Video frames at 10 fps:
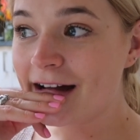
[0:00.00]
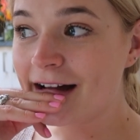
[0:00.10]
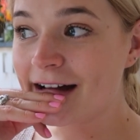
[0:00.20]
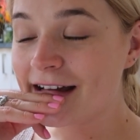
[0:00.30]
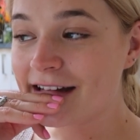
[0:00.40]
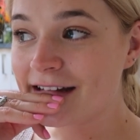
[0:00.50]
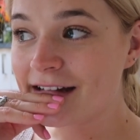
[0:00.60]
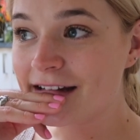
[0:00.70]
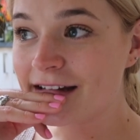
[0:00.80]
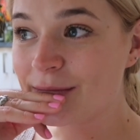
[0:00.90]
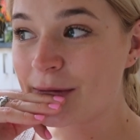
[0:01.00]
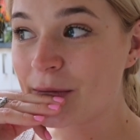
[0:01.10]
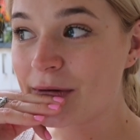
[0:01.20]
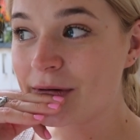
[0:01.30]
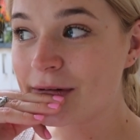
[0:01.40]
and we
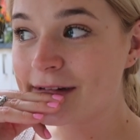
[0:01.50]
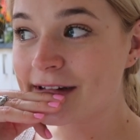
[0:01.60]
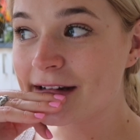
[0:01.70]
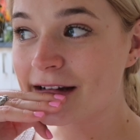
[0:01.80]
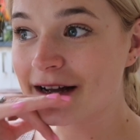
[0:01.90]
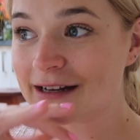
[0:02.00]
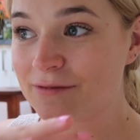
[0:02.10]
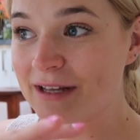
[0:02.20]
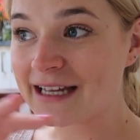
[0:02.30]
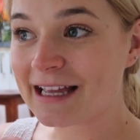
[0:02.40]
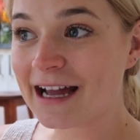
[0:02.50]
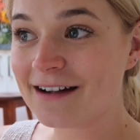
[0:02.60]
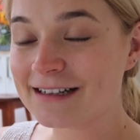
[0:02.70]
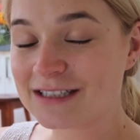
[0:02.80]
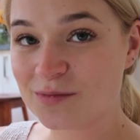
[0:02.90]
want kind of like a
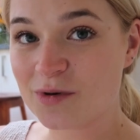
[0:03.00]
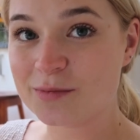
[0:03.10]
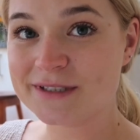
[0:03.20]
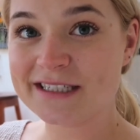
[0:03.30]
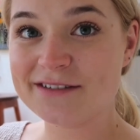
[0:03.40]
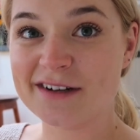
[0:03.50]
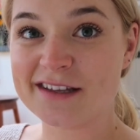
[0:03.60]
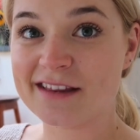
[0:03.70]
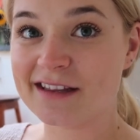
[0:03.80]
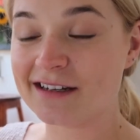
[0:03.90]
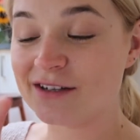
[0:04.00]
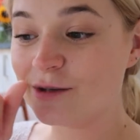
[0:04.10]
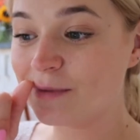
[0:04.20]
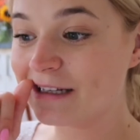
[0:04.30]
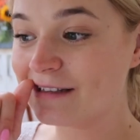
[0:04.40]
character property rather than a
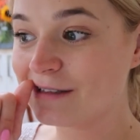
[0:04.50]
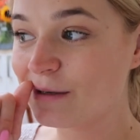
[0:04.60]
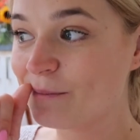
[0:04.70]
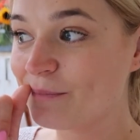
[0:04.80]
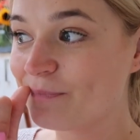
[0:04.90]
new build.